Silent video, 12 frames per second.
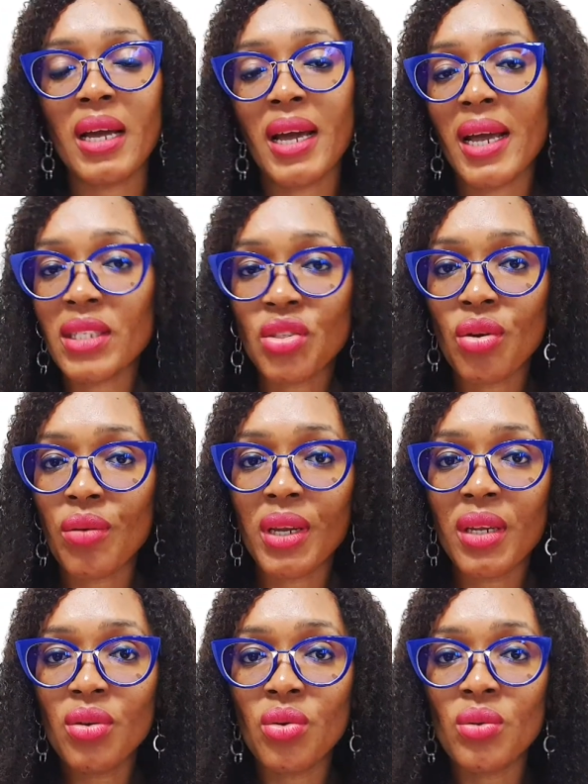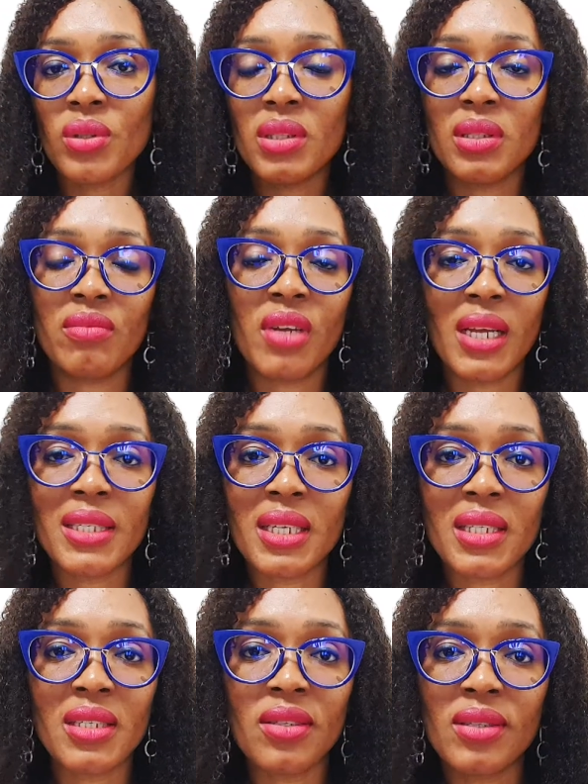As you already know, real
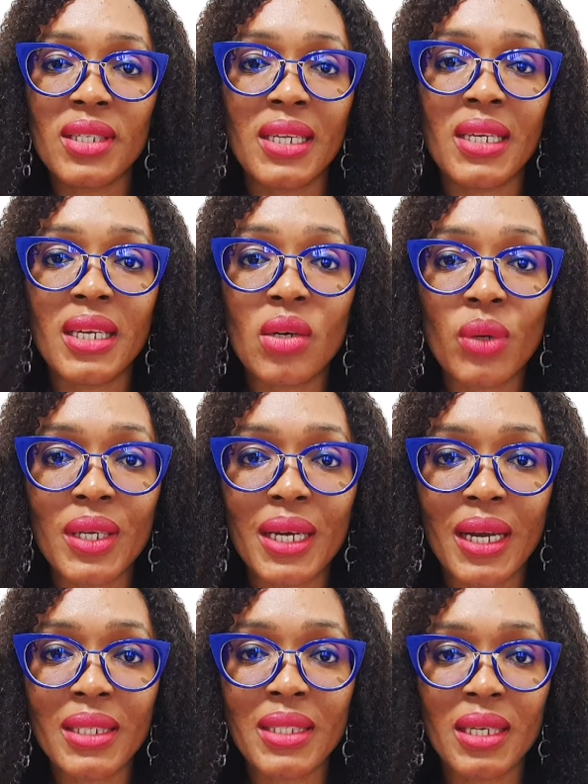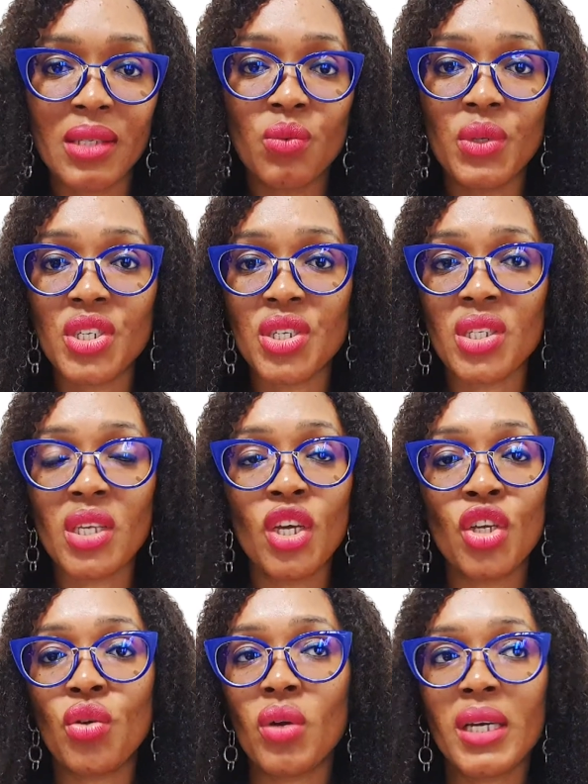estate is not a liquid asset, which is
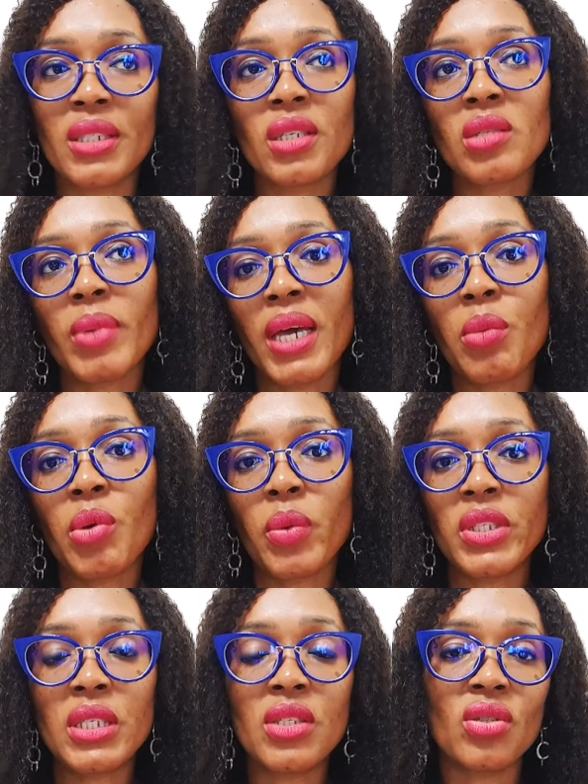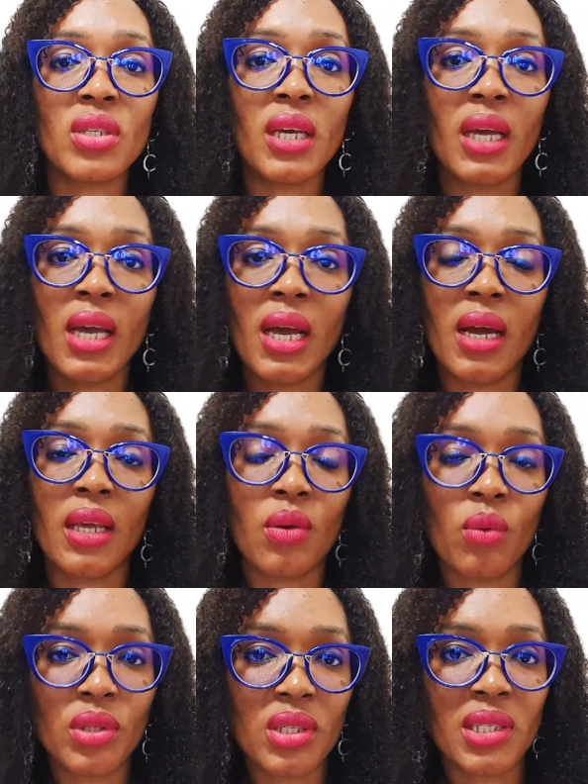you can't just buy a property today and you
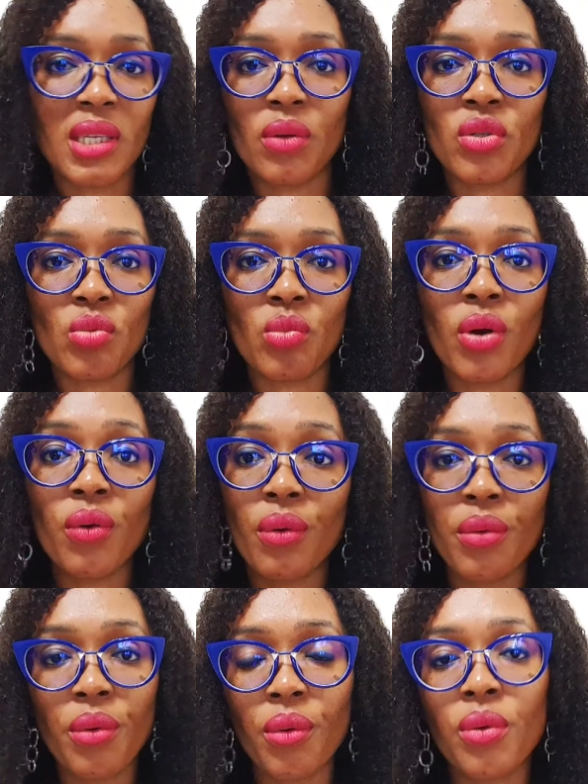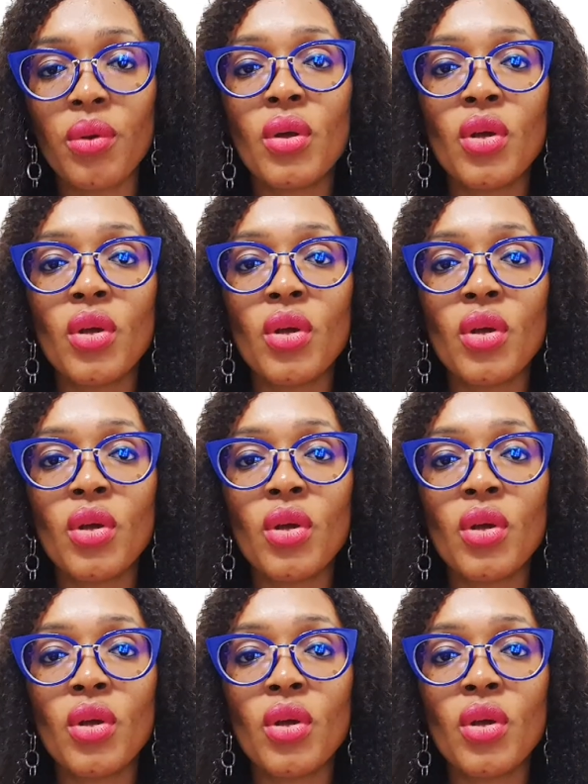want to sell tomorrow. No.